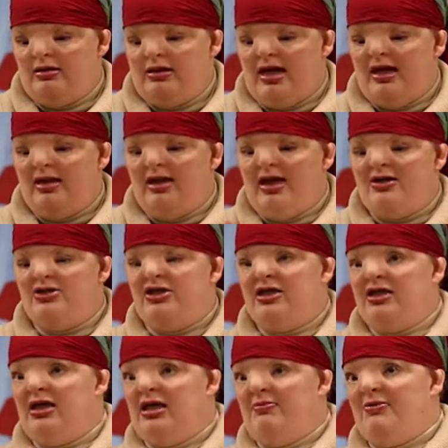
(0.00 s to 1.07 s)
that allows you
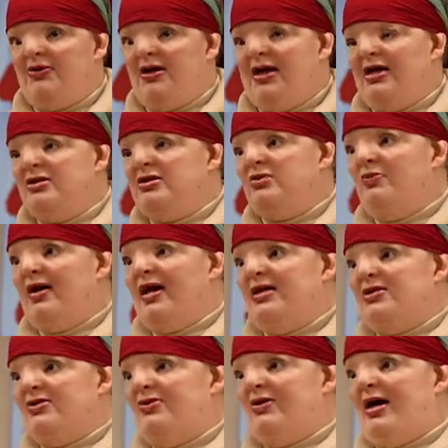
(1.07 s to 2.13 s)
to keep your hands
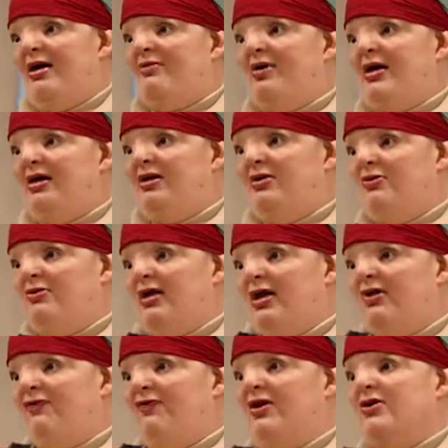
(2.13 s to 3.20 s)
away, so that way you don't
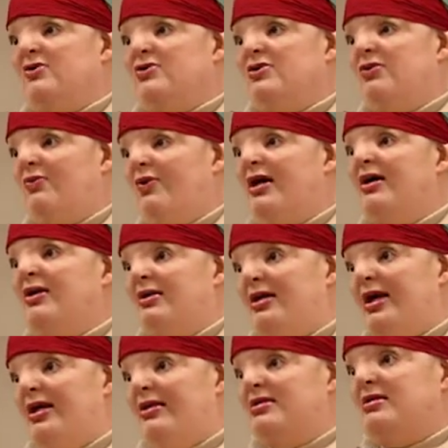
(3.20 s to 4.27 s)
get your fingers in the way of the
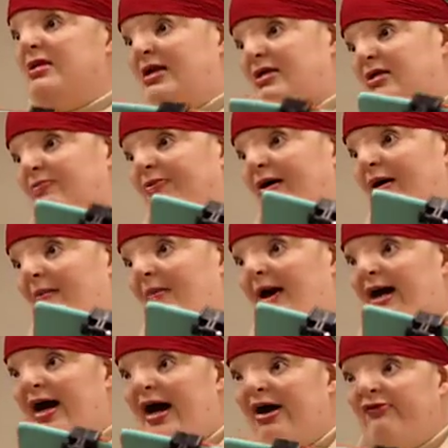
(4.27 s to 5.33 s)
lens. That's a problem
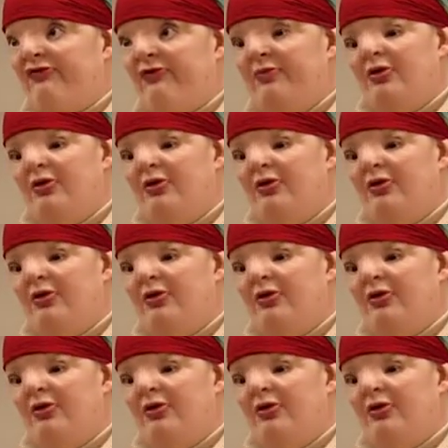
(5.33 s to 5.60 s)
I have.